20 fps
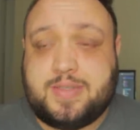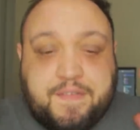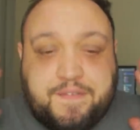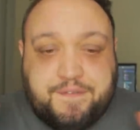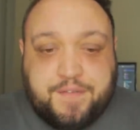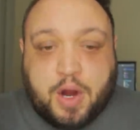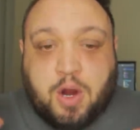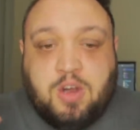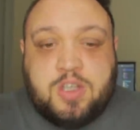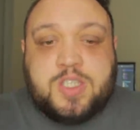The
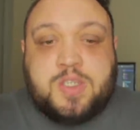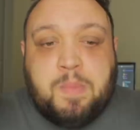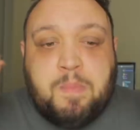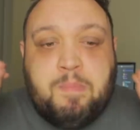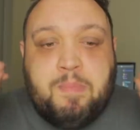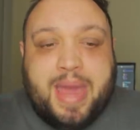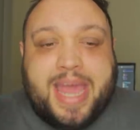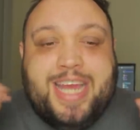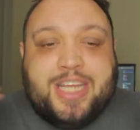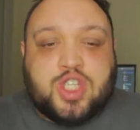first
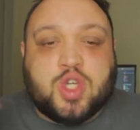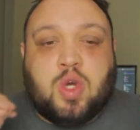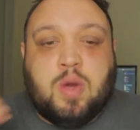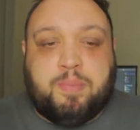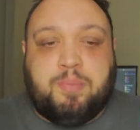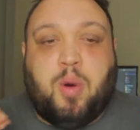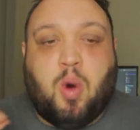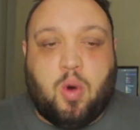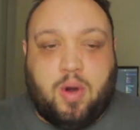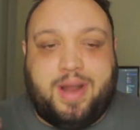major
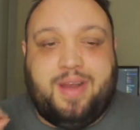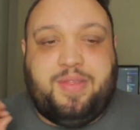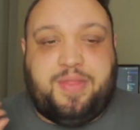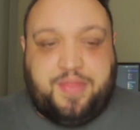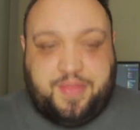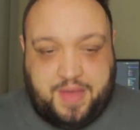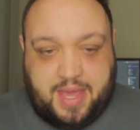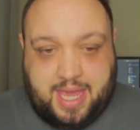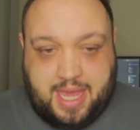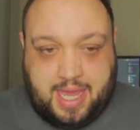important
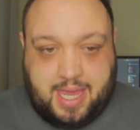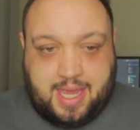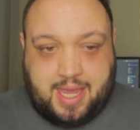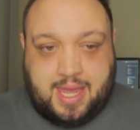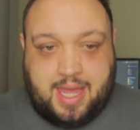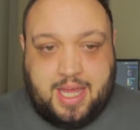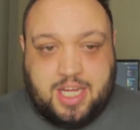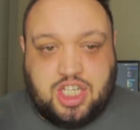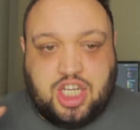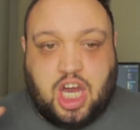thing
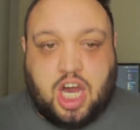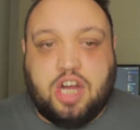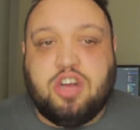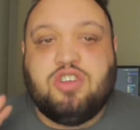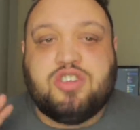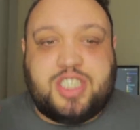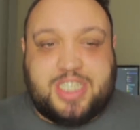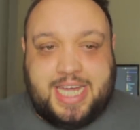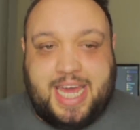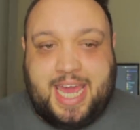to
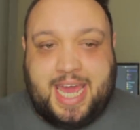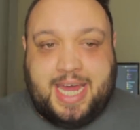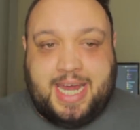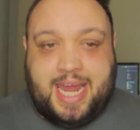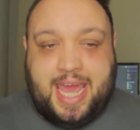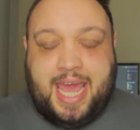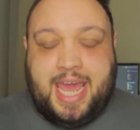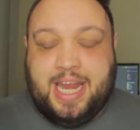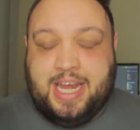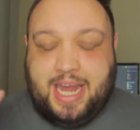
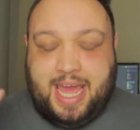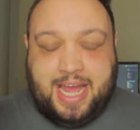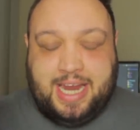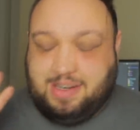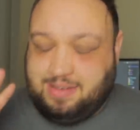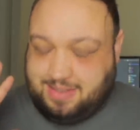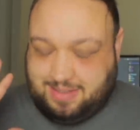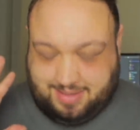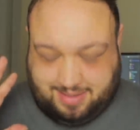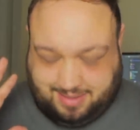understand, and,
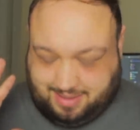and